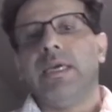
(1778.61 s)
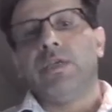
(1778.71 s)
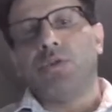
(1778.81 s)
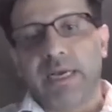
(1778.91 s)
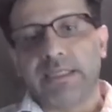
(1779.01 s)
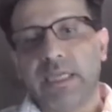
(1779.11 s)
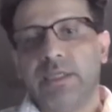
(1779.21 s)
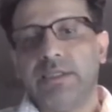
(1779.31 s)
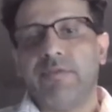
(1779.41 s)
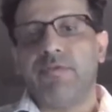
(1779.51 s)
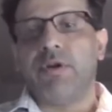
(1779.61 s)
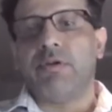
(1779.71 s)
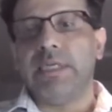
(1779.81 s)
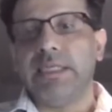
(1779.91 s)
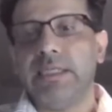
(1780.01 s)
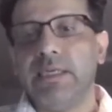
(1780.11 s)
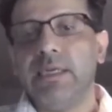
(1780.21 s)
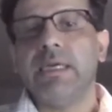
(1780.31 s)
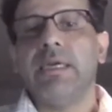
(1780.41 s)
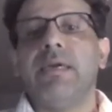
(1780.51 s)
So lock escalation is there for a reason,
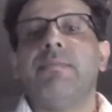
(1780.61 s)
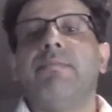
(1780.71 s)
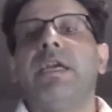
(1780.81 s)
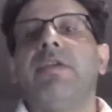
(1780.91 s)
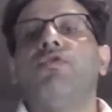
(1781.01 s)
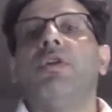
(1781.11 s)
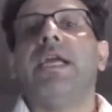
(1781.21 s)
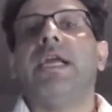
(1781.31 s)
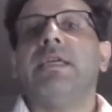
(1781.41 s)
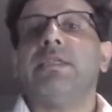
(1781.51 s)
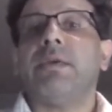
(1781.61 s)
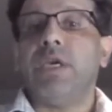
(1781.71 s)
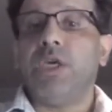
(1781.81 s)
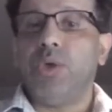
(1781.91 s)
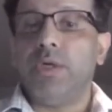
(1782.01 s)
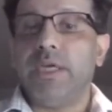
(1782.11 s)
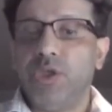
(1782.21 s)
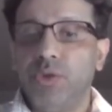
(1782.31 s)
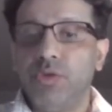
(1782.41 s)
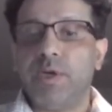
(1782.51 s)
but if you're getting some acute issues,